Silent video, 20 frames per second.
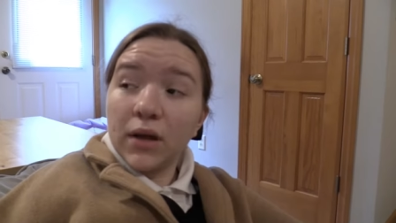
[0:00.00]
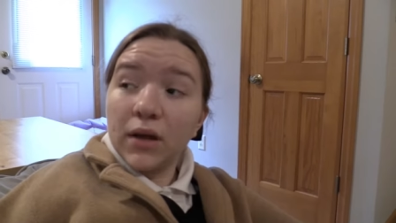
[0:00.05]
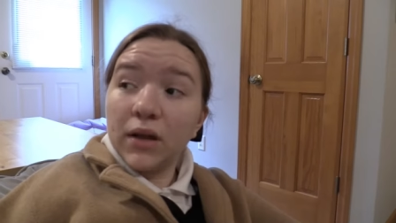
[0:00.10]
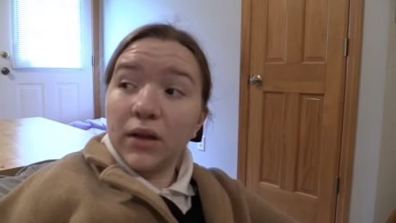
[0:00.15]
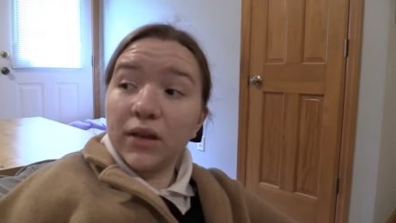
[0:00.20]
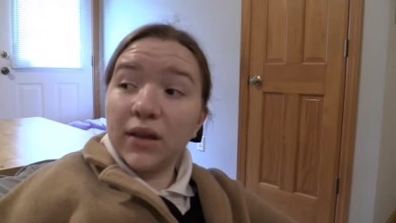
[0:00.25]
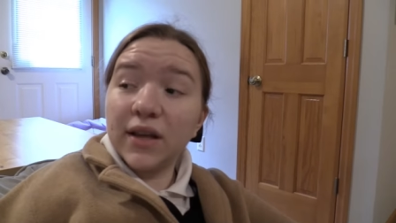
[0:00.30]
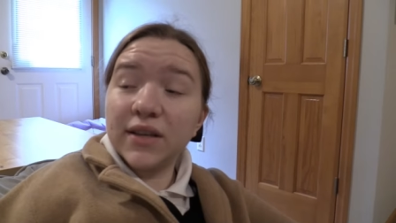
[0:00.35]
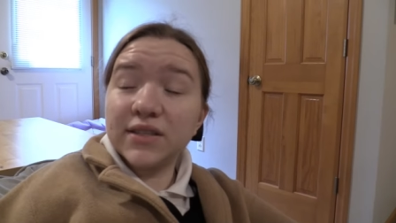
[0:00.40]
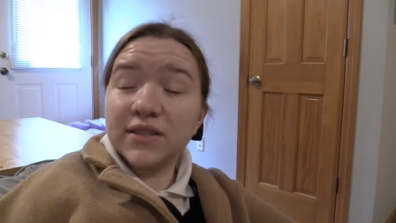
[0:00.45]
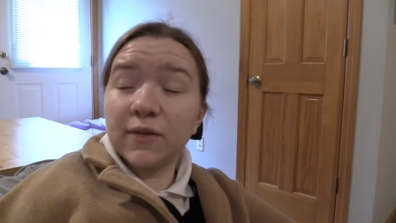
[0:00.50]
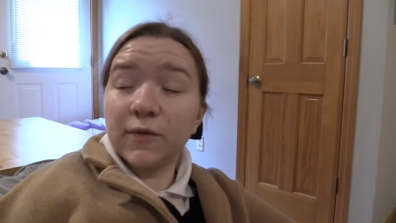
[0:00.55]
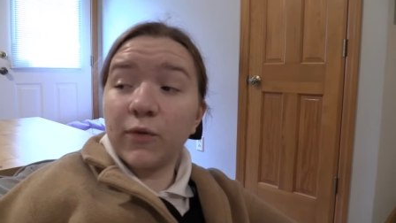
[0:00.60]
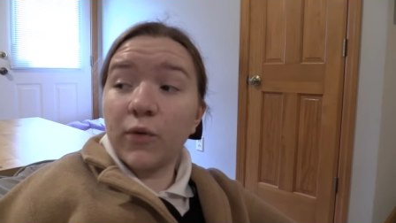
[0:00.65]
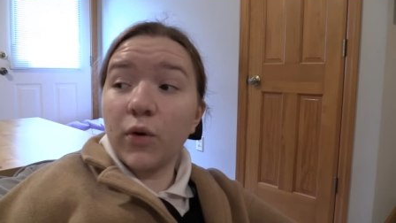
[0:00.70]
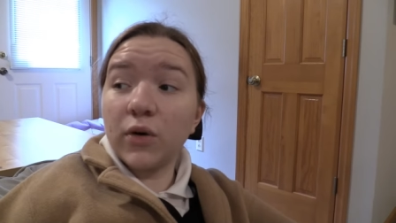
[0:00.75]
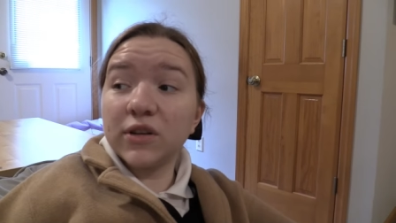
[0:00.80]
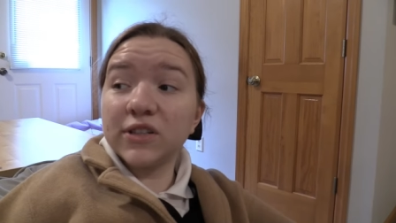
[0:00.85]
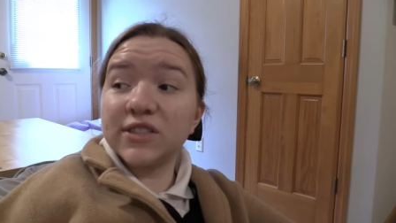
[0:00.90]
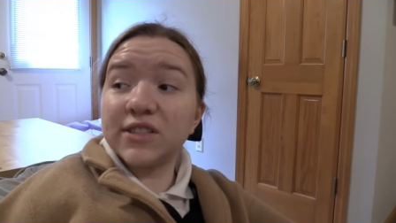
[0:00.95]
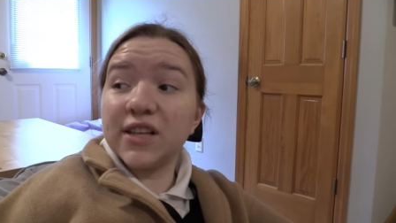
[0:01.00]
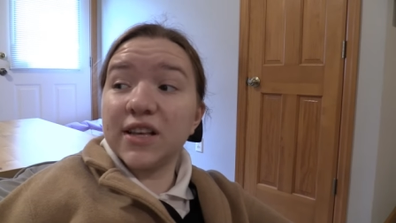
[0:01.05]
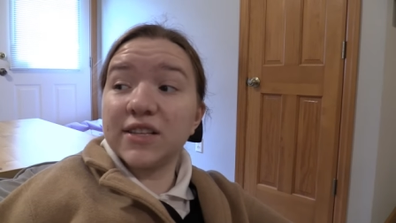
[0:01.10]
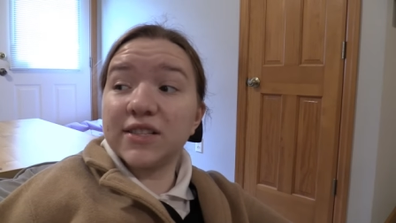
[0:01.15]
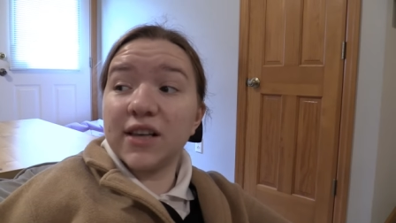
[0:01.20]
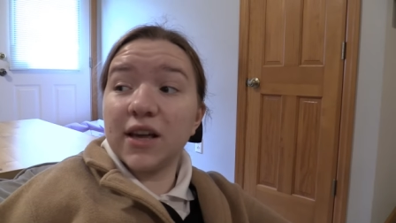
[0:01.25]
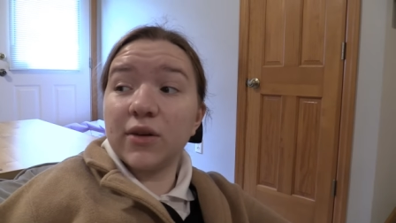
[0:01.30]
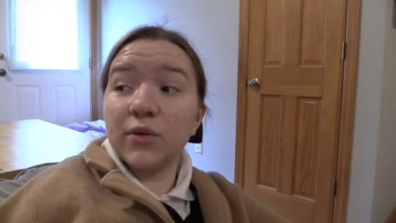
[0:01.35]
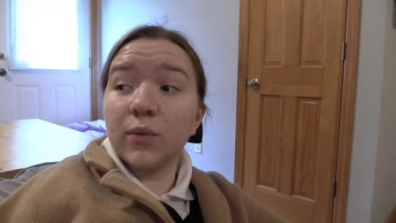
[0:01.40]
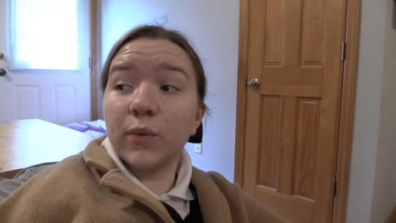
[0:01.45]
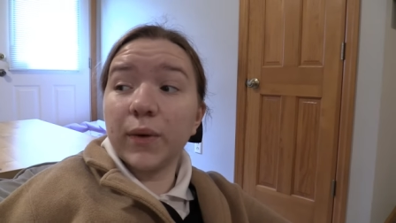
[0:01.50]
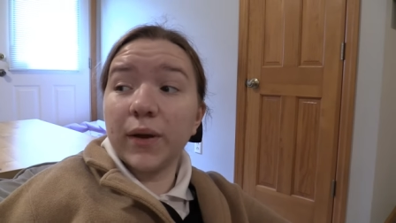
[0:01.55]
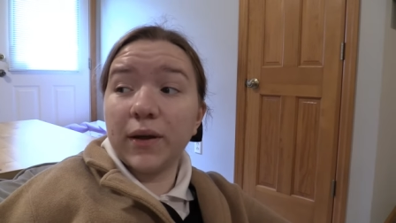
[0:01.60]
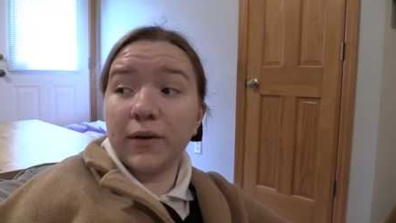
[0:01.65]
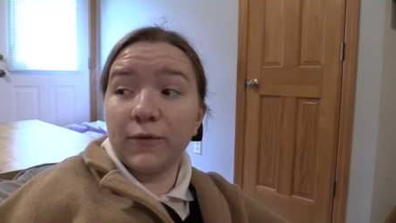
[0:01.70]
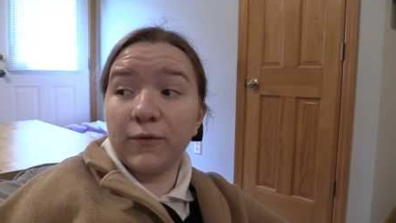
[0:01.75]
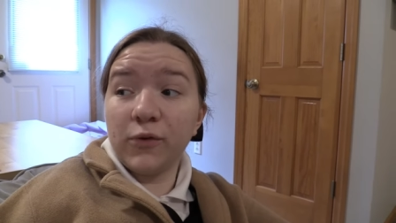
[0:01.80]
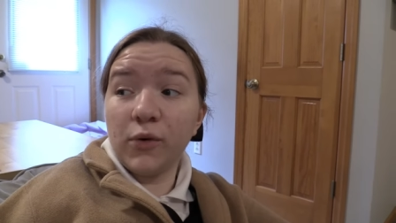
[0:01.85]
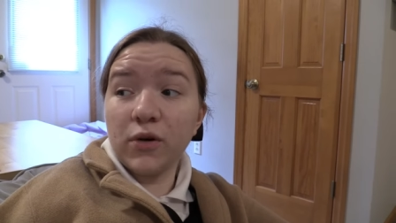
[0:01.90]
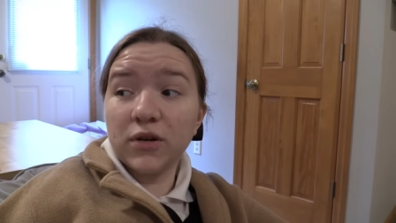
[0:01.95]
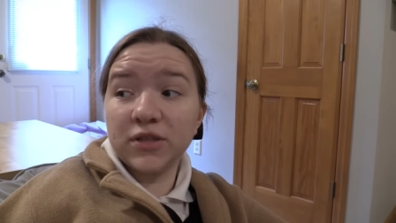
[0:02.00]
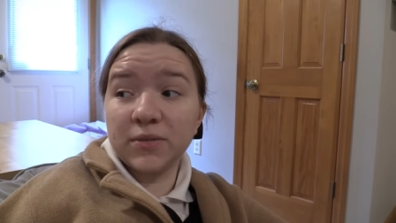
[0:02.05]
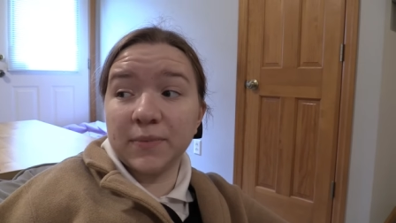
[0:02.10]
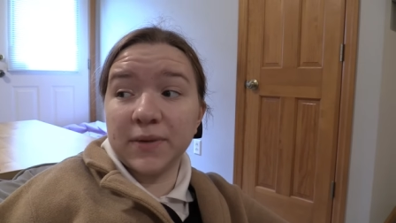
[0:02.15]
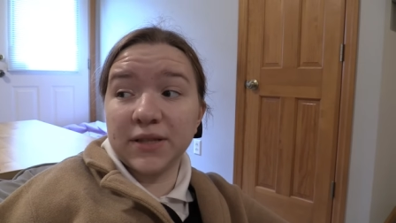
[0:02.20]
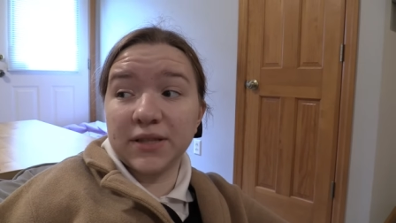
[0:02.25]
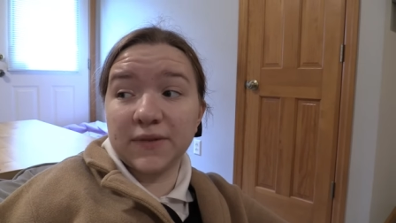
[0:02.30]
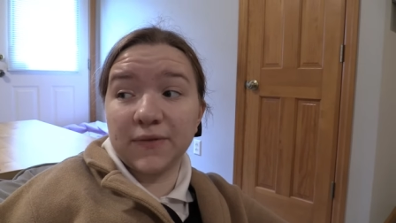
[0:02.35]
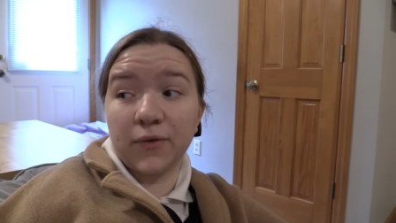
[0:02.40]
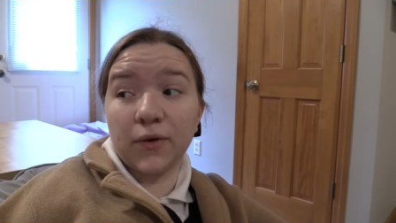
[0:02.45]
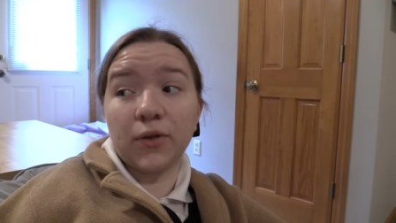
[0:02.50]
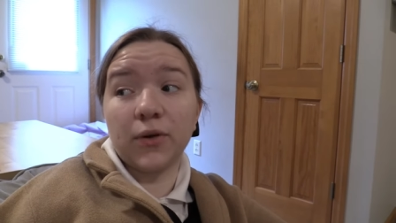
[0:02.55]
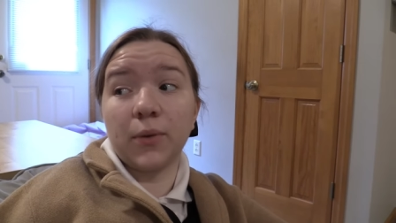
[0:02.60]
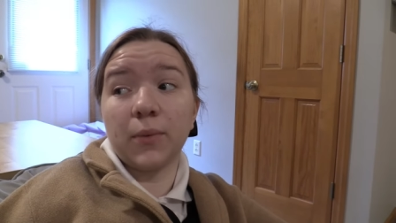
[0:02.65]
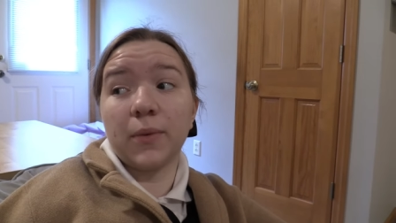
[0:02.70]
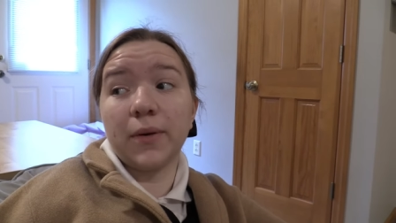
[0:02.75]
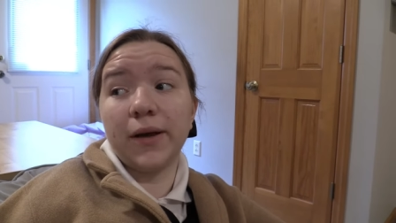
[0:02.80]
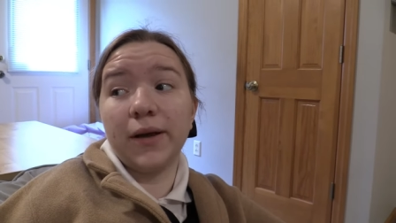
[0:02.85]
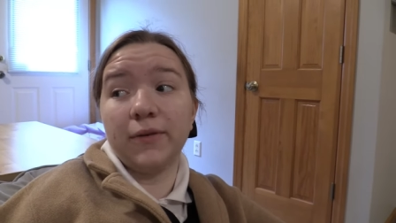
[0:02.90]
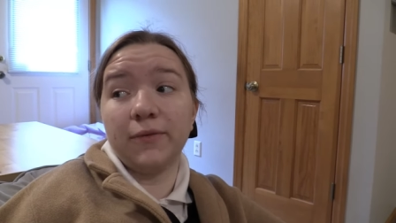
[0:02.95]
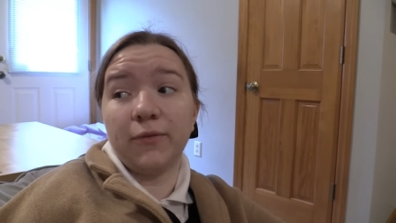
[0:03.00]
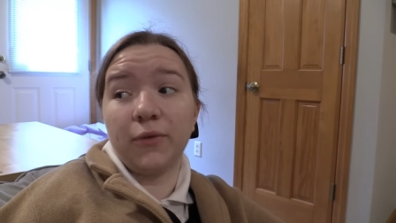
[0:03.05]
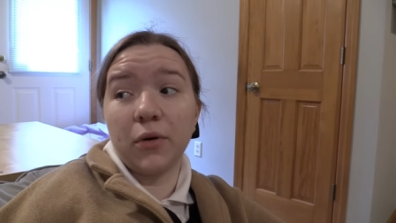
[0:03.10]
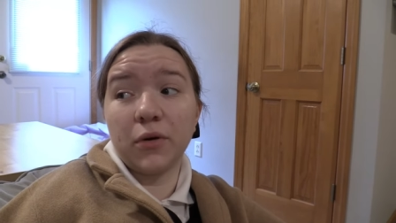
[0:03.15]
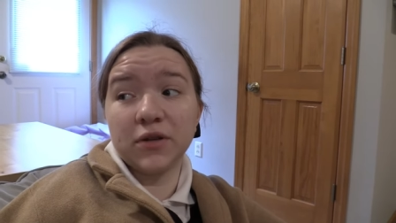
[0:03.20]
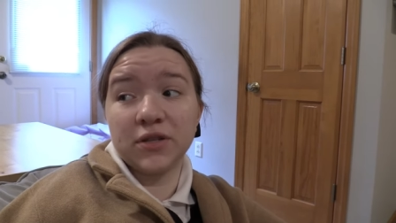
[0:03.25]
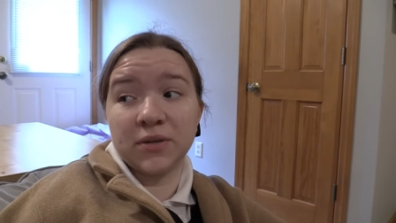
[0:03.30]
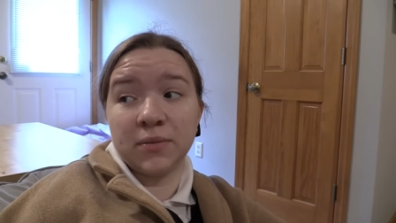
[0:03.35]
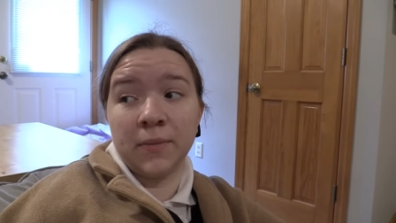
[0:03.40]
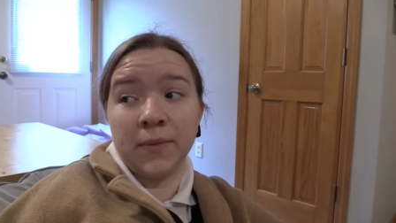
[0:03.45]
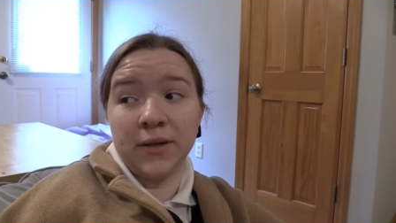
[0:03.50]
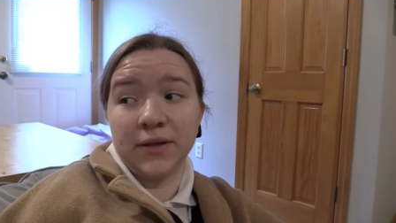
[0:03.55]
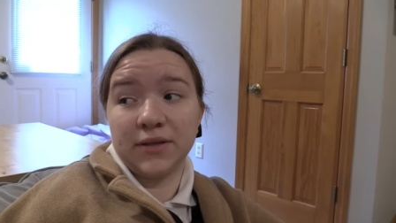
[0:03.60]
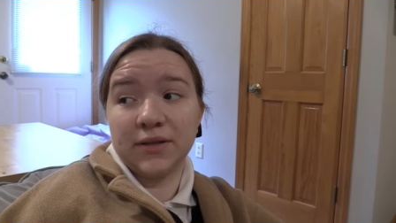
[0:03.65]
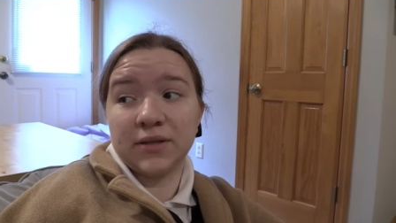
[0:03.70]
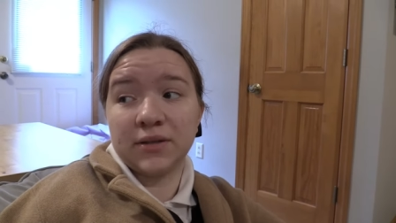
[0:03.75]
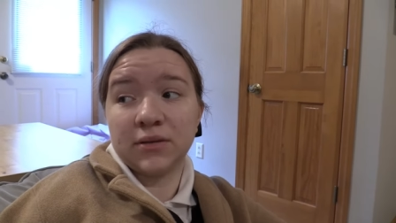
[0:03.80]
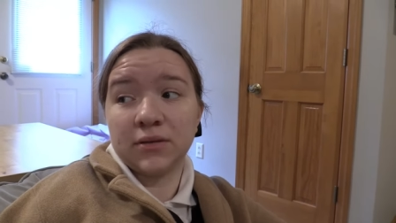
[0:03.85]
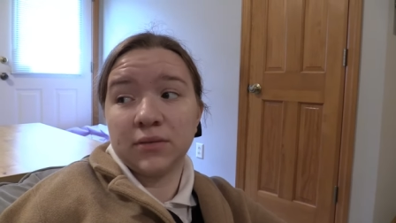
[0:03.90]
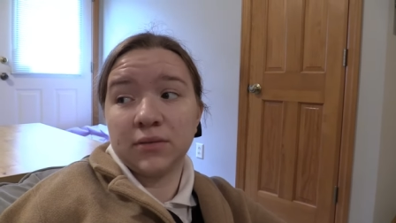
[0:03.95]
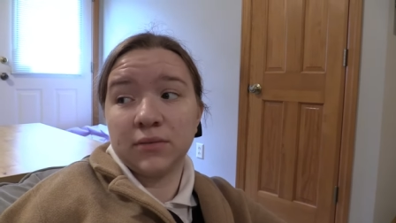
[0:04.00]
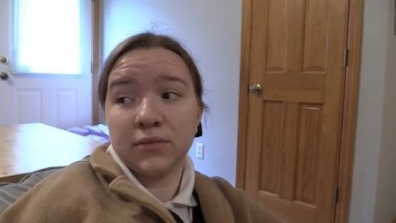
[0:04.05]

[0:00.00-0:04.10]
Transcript: Unless, of course, they sent reinforcements for their reinforcements.